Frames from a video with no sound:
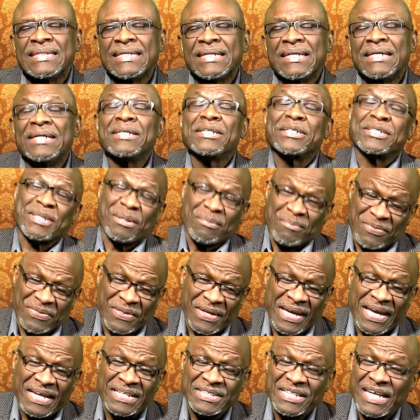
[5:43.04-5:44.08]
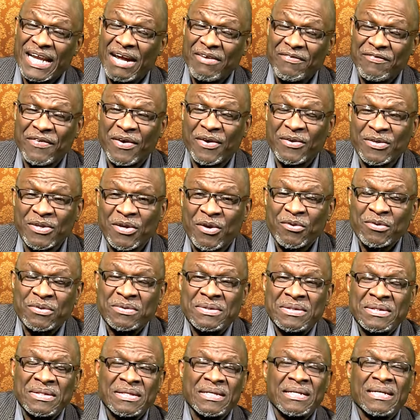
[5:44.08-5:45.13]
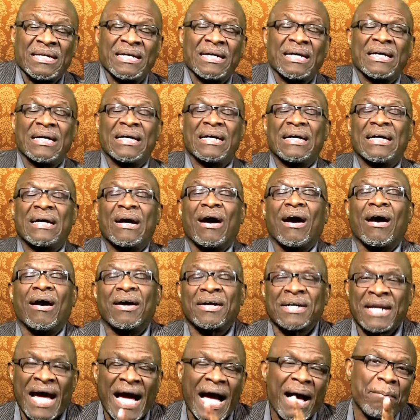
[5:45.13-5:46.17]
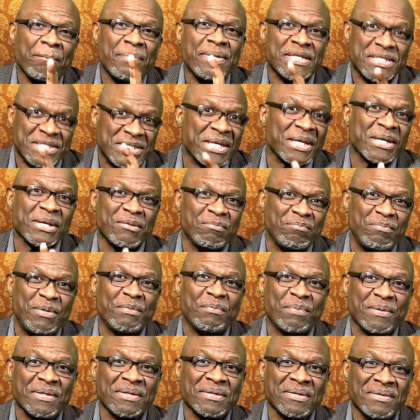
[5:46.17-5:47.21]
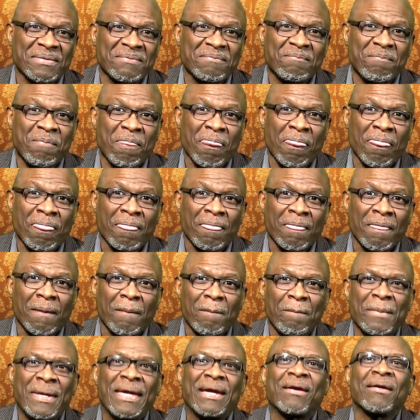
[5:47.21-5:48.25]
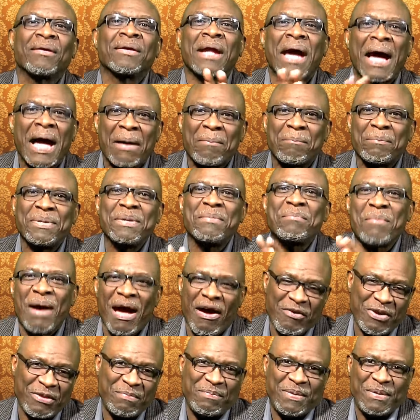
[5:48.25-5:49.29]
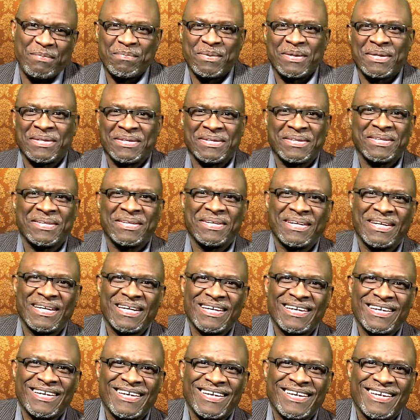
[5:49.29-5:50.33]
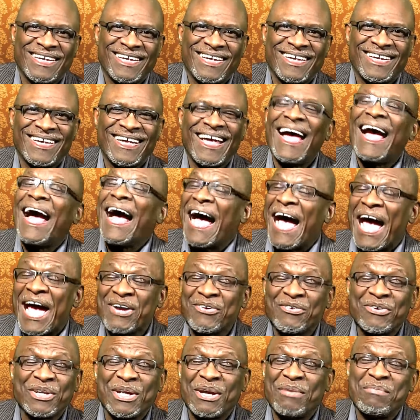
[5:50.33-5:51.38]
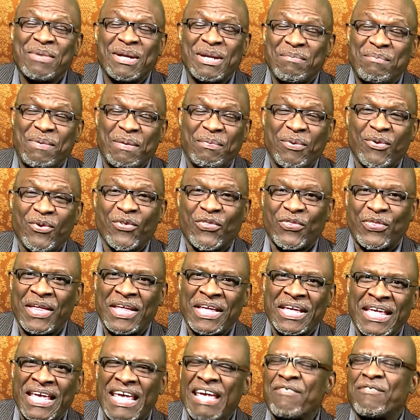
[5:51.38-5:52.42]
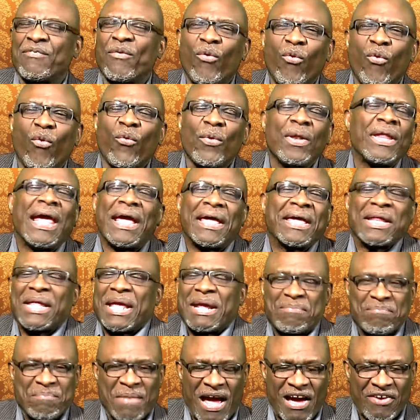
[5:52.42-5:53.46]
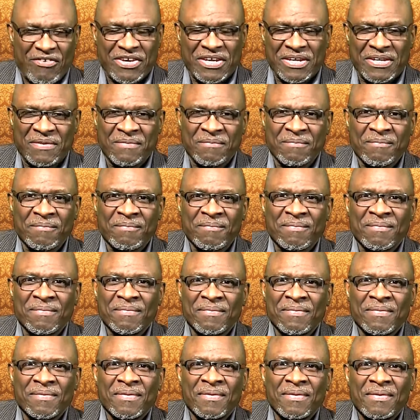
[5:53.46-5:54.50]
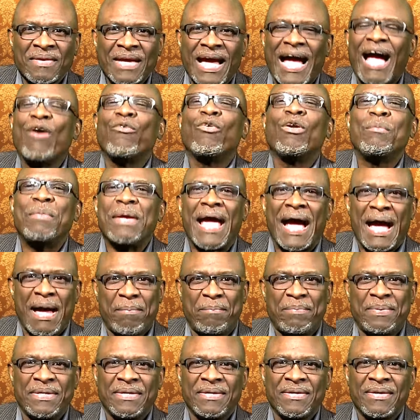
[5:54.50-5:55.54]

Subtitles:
Something else that I found out: unhappy single people make unhappy married people. I know there are many people who think, if only I could get married, I will be happy.